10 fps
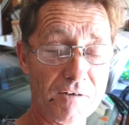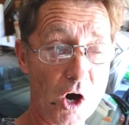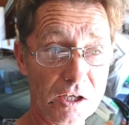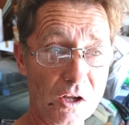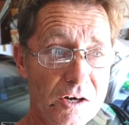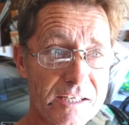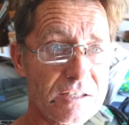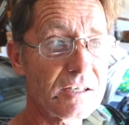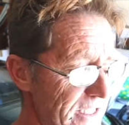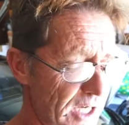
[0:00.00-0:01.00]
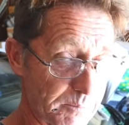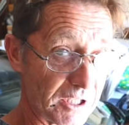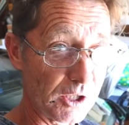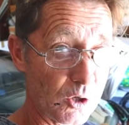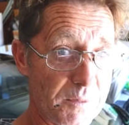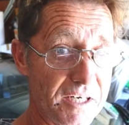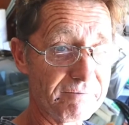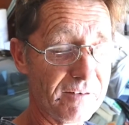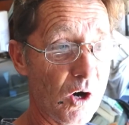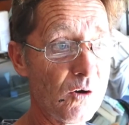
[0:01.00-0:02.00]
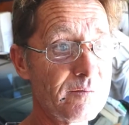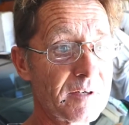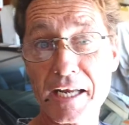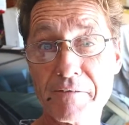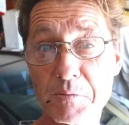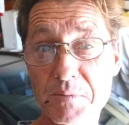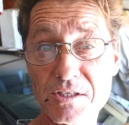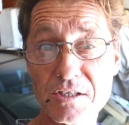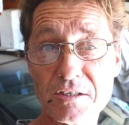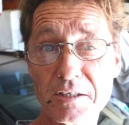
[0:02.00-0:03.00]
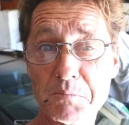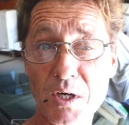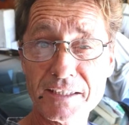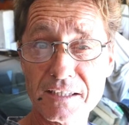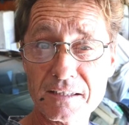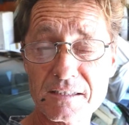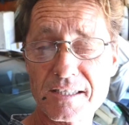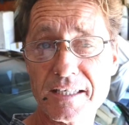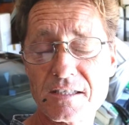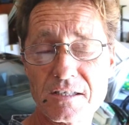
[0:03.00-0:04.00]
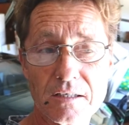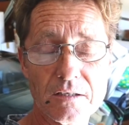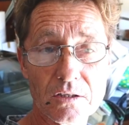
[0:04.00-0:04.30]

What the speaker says: finalised. It's going to be a little bit involved. I'm going to have to position the brake duct sensor,